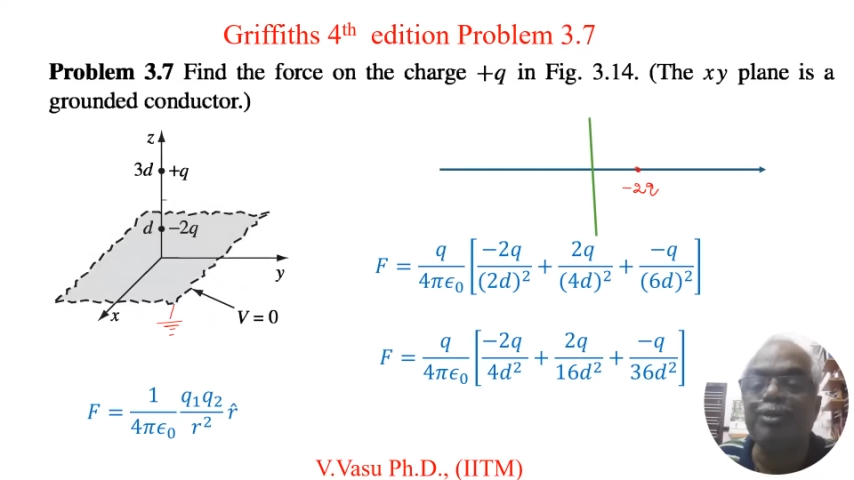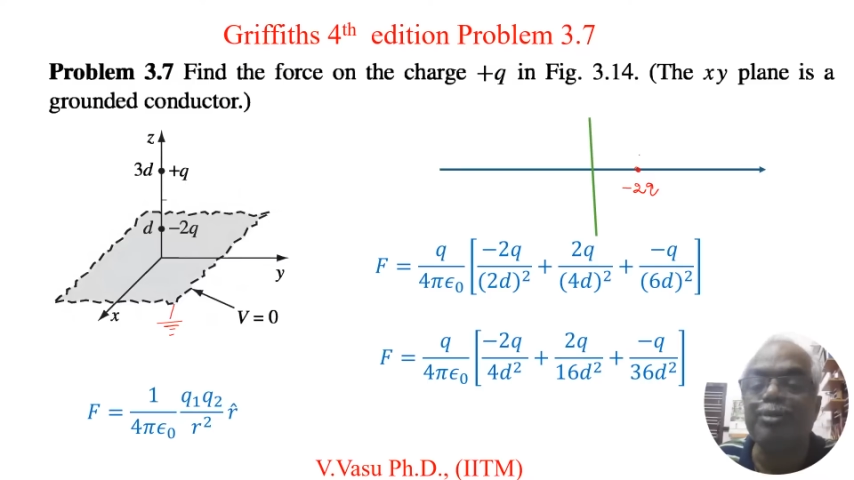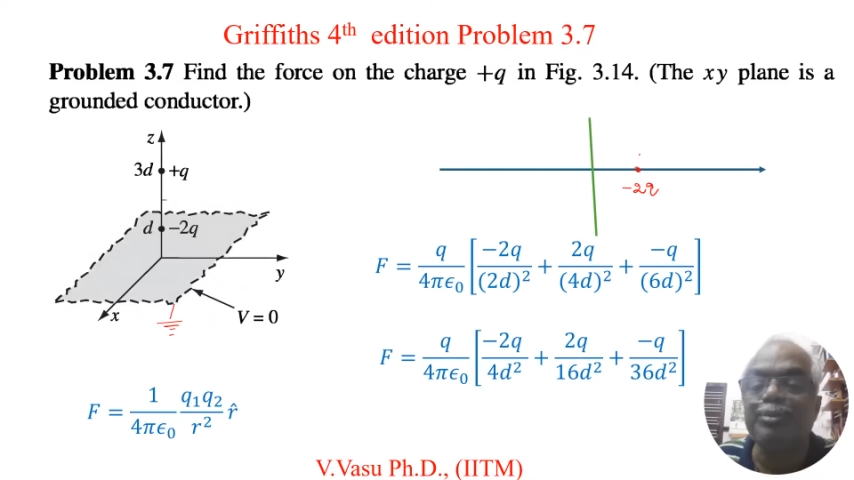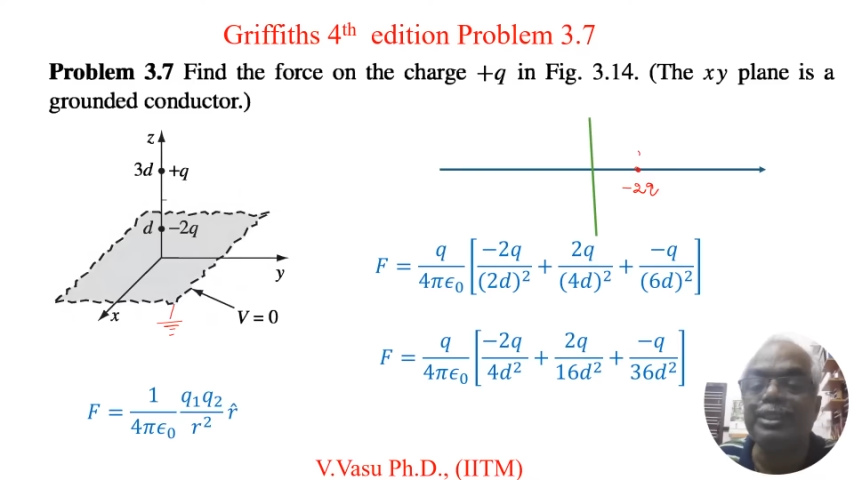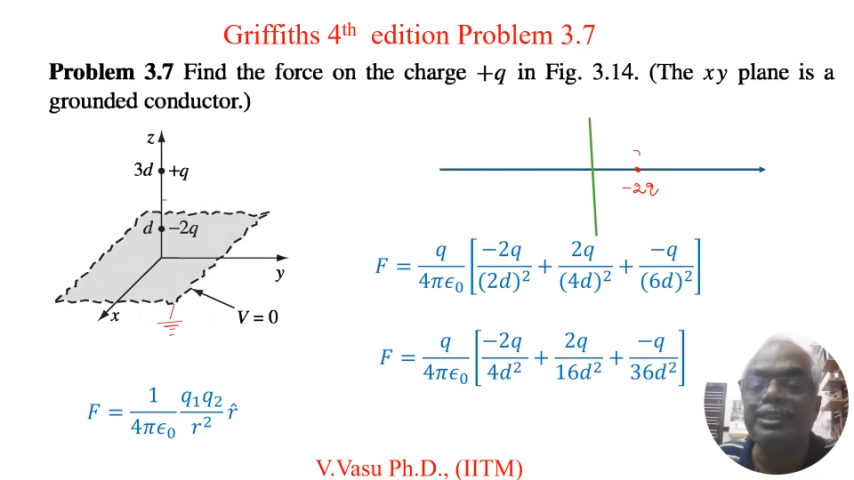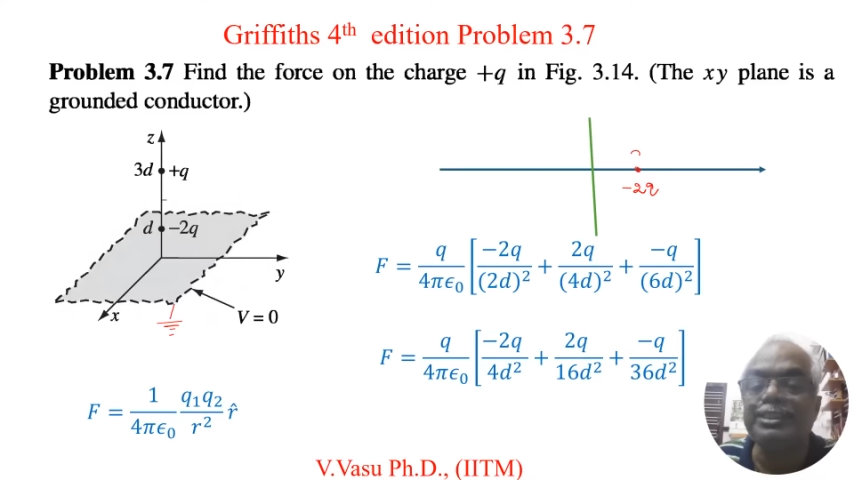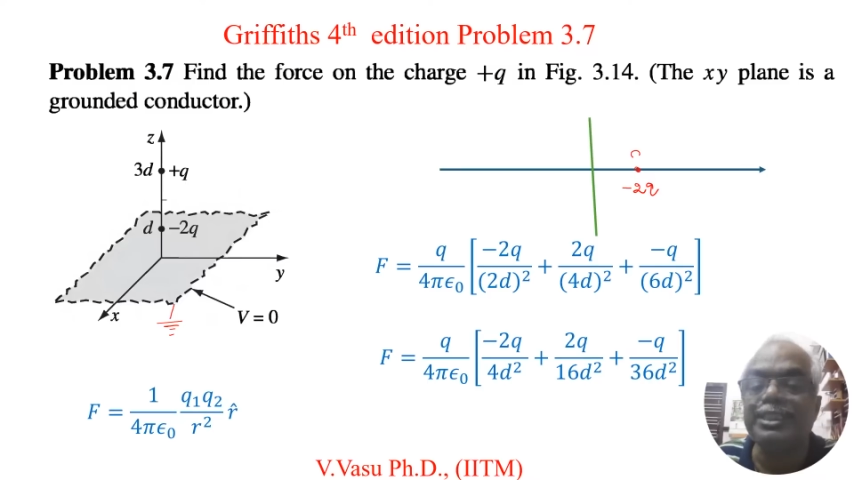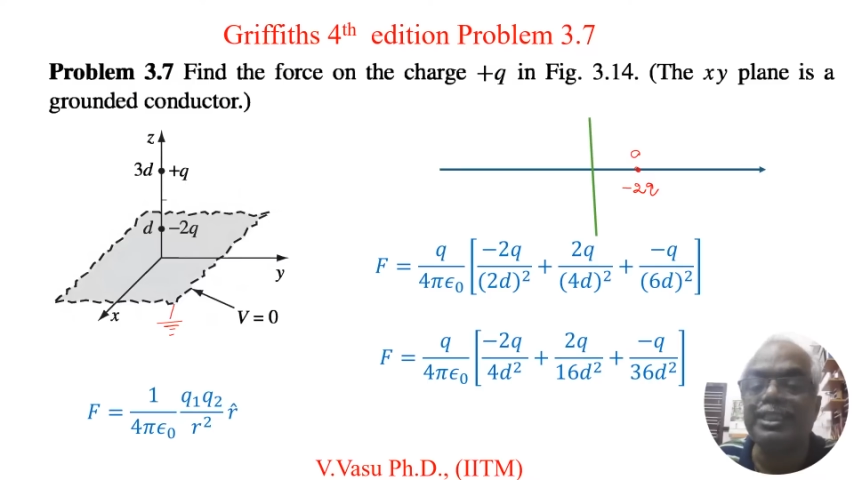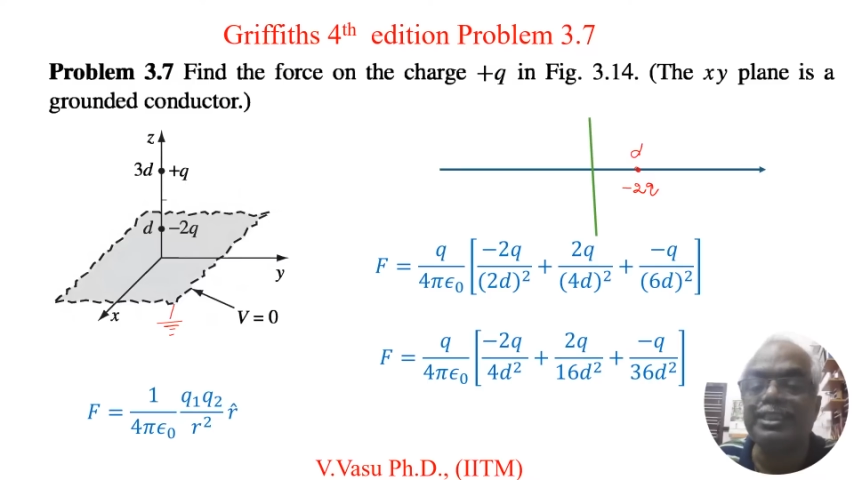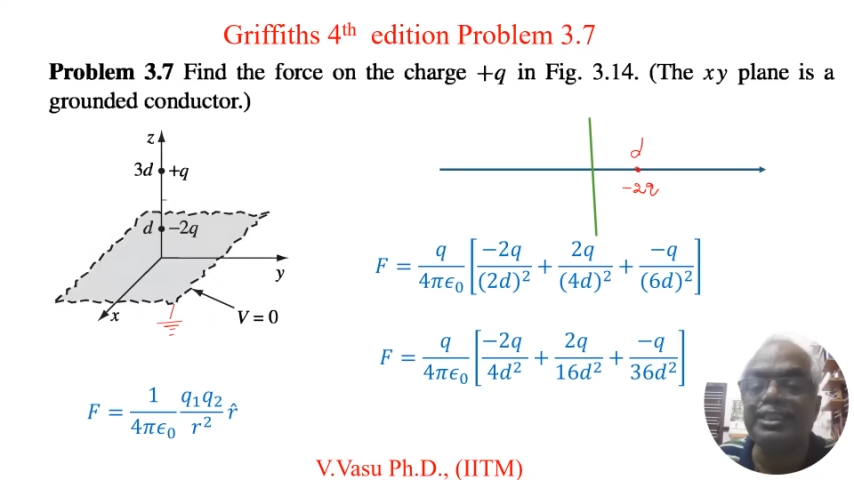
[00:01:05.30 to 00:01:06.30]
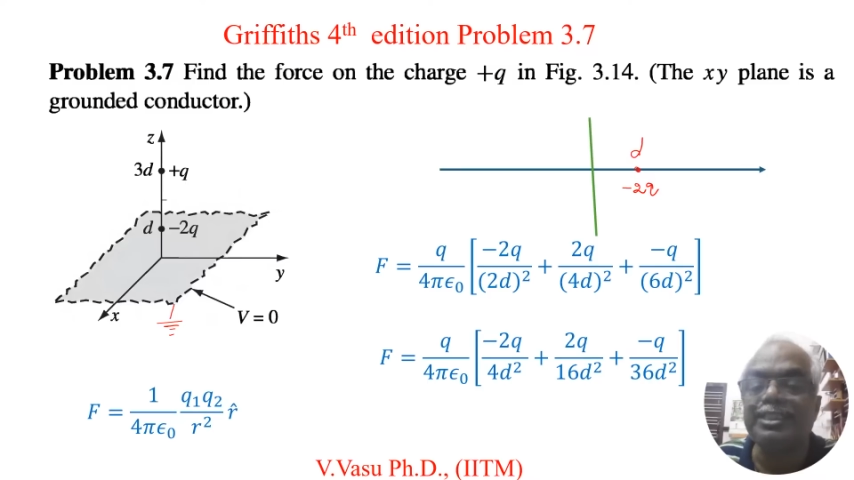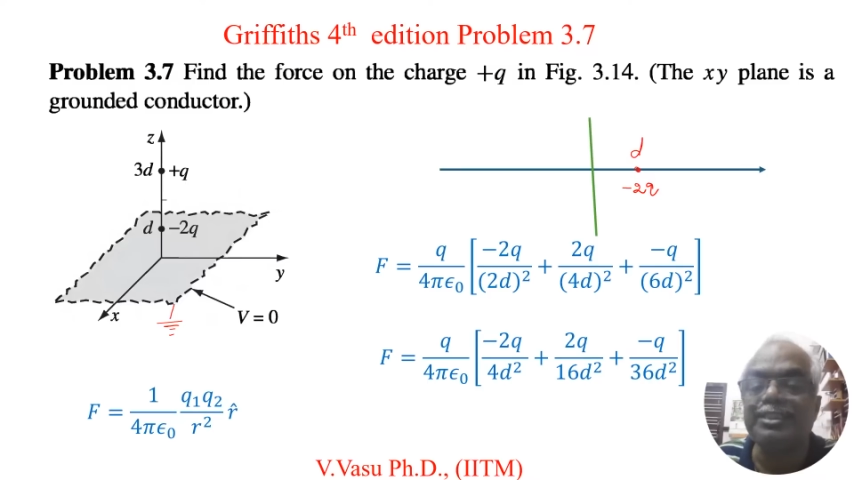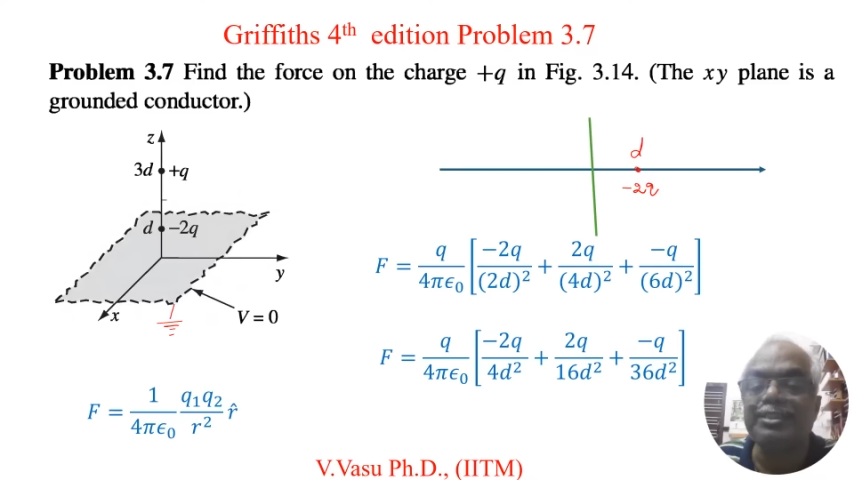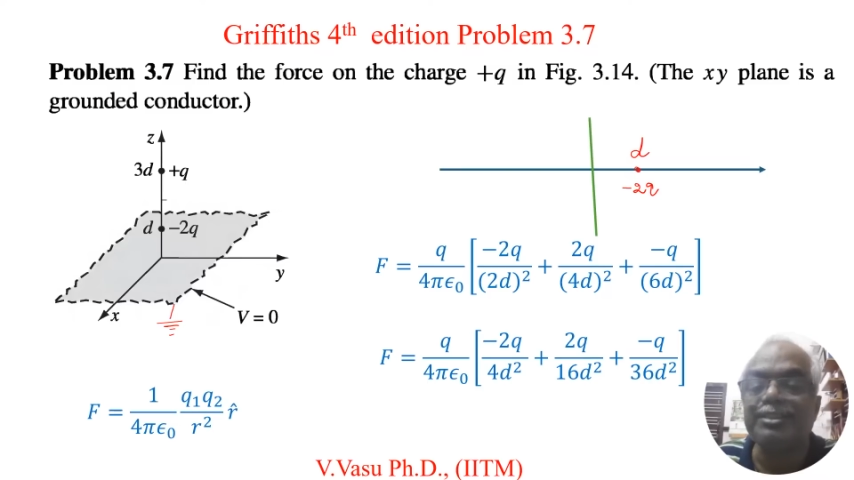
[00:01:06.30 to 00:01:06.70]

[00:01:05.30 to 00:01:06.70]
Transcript: from the center.